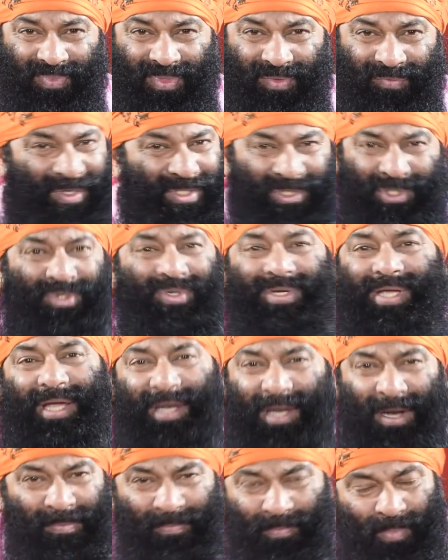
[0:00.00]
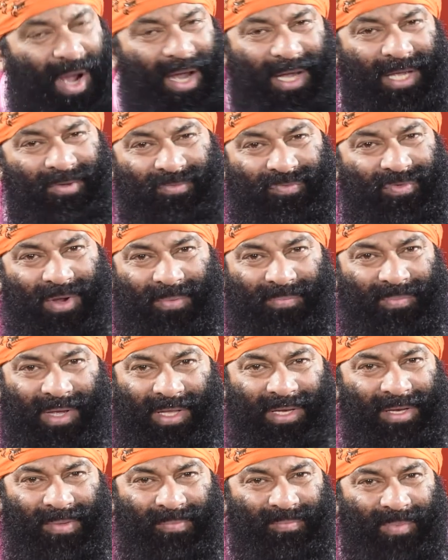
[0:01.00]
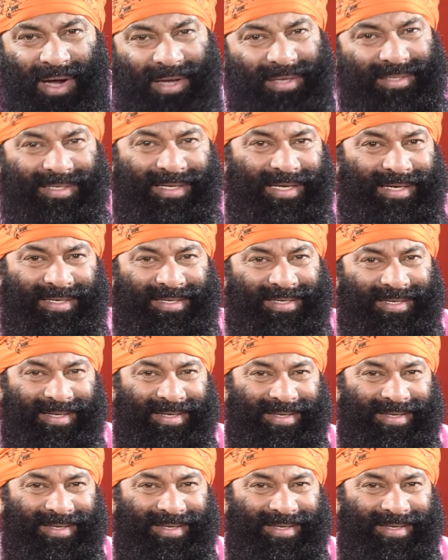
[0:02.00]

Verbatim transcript: which you cannot buy from any market.